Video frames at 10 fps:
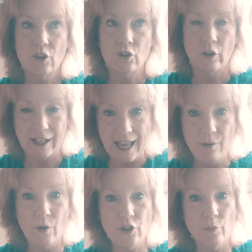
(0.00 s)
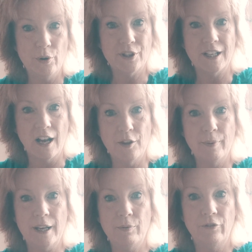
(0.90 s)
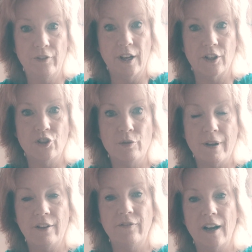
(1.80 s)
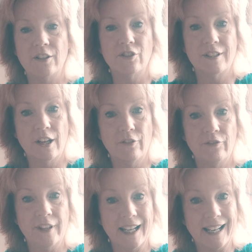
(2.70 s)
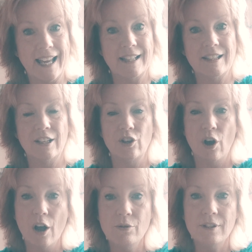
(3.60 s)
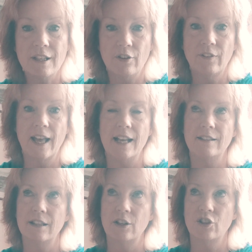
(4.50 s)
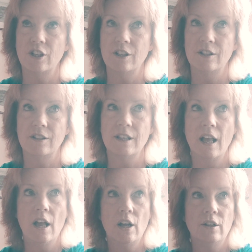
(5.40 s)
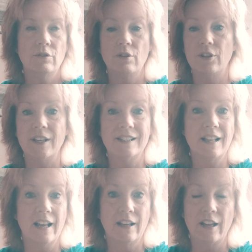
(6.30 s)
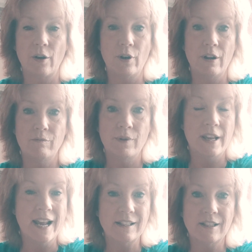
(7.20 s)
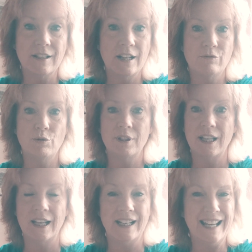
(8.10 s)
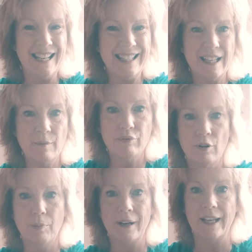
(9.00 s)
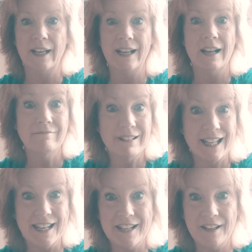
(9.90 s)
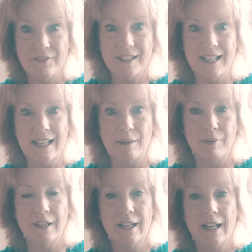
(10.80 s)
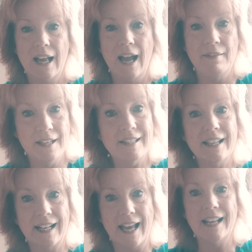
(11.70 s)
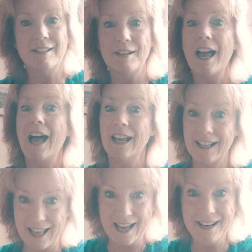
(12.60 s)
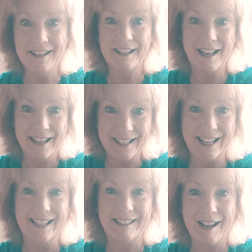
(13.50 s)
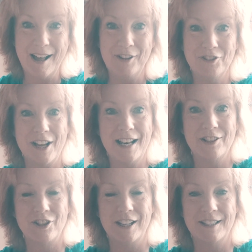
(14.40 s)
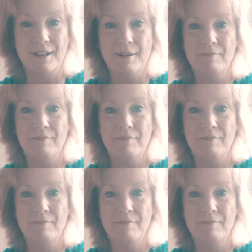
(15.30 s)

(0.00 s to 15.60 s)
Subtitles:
So again, when you're putting other people first, you may find yourself neglecting your own self-care, such as doing things like an exercise routine, eating properly, and getting enough sleep. And this neglect, again, can lead to health challenges.